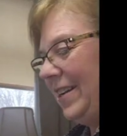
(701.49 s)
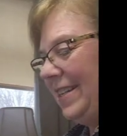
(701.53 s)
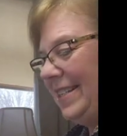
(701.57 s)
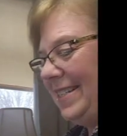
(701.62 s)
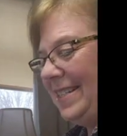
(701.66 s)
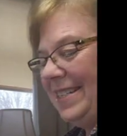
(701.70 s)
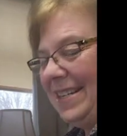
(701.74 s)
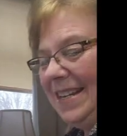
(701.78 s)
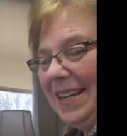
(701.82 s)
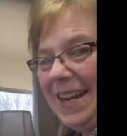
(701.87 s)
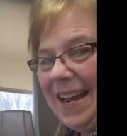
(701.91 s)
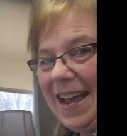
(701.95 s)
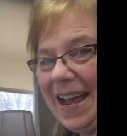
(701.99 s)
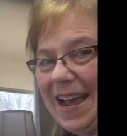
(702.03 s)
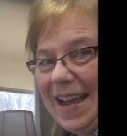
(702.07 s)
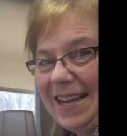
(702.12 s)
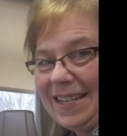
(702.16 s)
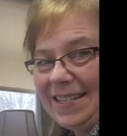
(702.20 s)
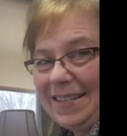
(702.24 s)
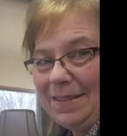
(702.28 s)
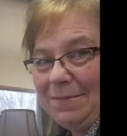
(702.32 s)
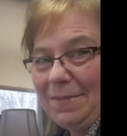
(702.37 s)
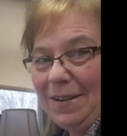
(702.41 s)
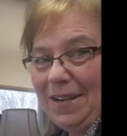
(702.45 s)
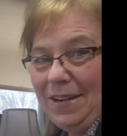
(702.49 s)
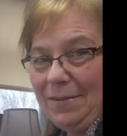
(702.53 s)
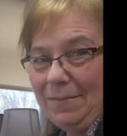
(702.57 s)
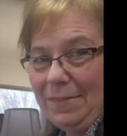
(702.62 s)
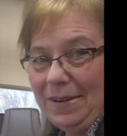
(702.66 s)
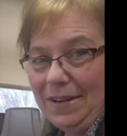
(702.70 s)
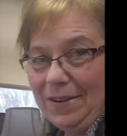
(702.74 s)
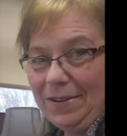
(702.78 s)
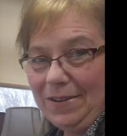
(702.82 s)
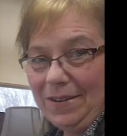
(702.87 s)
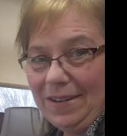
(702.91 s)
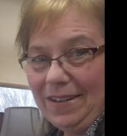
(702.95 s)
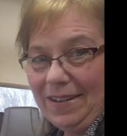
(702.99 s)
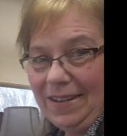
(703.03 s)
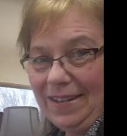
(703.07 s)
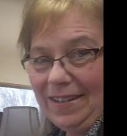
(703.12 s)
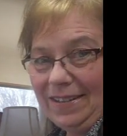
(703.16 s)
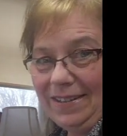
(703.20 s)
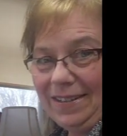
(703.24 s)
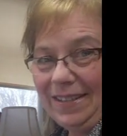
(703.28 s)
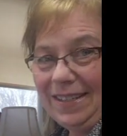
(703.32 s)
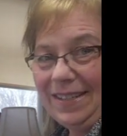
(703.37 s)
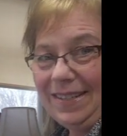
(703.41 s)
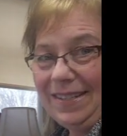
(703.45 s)
because she asked me about
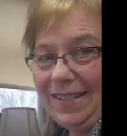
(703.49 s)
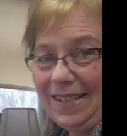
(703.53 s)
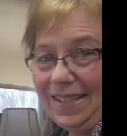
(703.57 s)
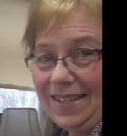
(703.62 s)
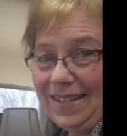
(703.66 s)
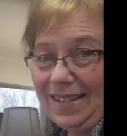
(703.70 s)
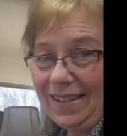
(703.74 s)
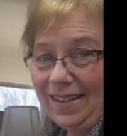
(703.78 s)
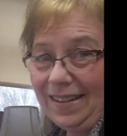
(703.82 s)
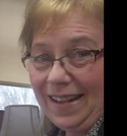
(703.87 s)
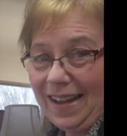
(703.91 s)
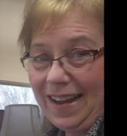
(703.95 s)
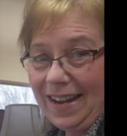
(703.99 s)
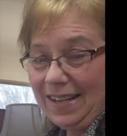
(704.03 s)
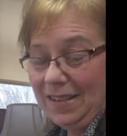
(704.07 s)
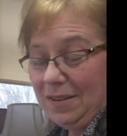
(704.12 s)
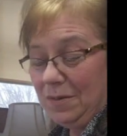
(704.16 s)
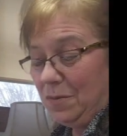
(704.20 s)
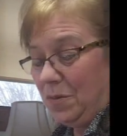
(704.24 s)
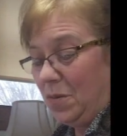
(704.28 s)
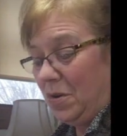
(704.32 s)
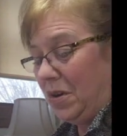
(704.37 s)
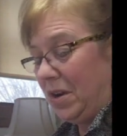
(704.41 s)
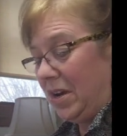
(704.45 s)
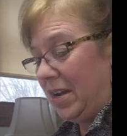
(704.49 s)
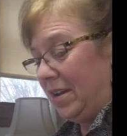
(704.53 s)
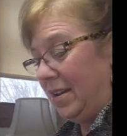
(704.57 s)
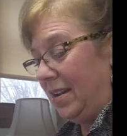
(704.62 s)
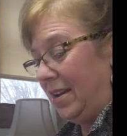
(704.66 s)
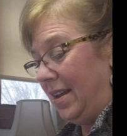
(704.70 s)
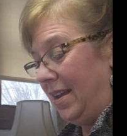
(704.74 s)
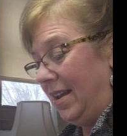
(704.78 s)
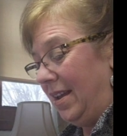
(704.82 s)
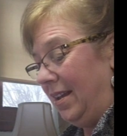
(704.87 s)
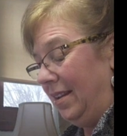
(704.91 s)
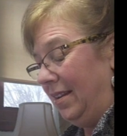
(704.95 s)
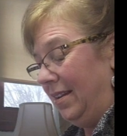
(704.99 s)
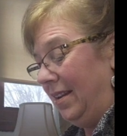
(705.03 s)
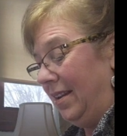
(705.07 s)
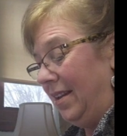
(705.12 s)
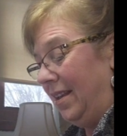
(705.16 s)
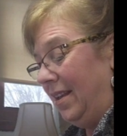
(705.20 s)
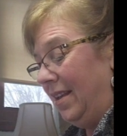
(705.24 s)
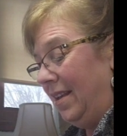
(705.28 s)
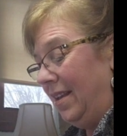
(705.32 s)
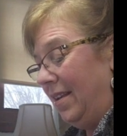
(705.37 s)
it, because she's the last one. And